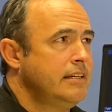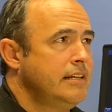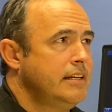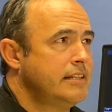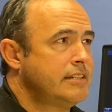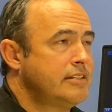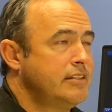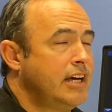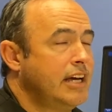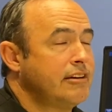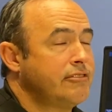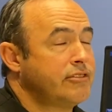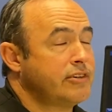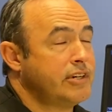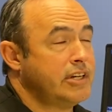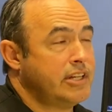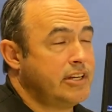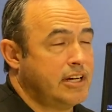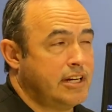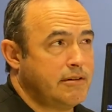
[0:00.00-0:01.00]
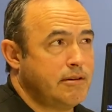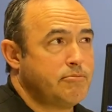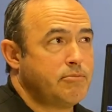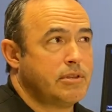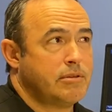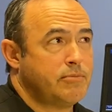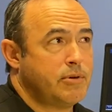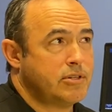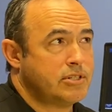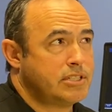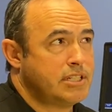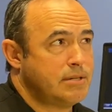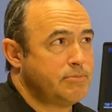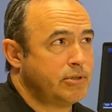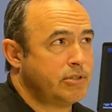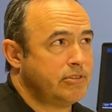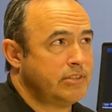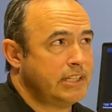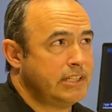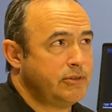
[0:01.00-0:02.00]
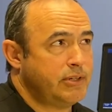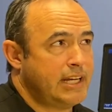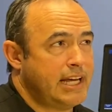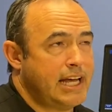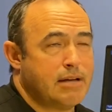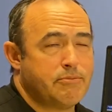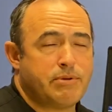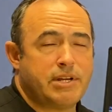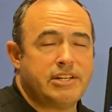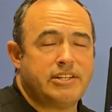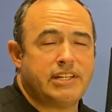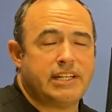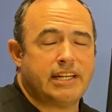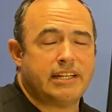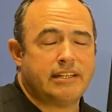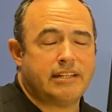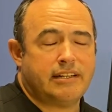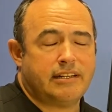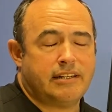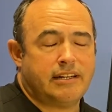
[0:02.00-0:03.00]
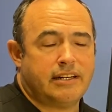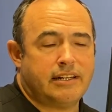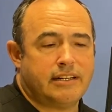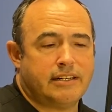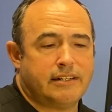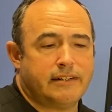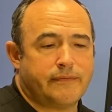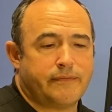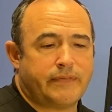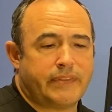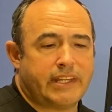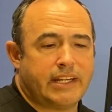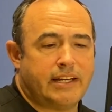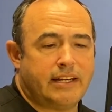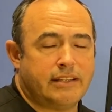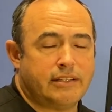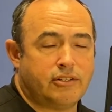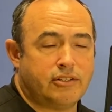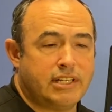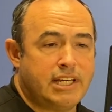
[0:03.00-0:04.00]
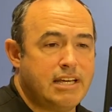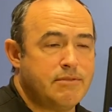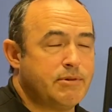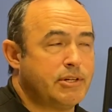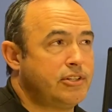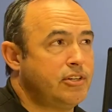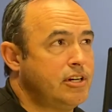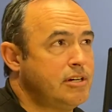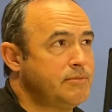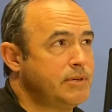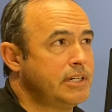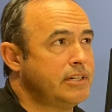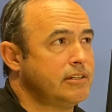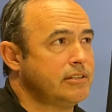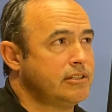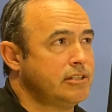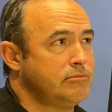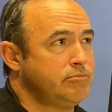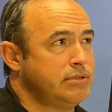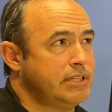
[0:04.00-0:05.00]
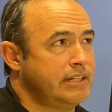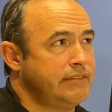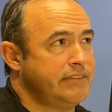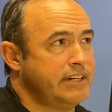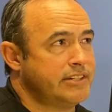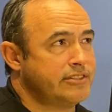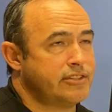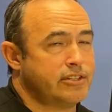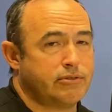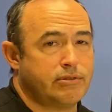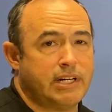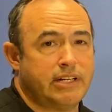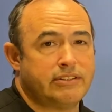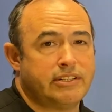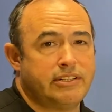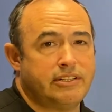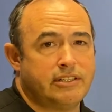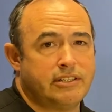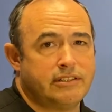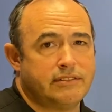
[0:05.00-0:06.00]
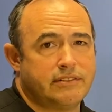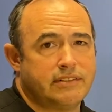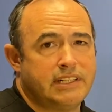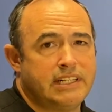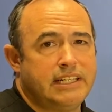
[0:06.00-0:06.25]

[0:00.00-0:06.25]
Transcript: it's not very common, but the most typical thing that would happen is you get a little hematoma, a little blood vessel around the nerve.